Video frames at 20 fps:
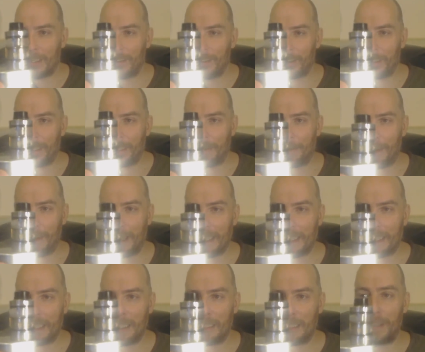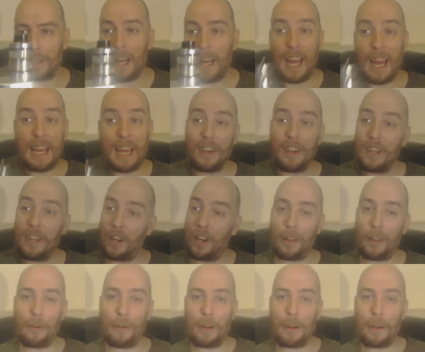It's nothing offensive. It's only got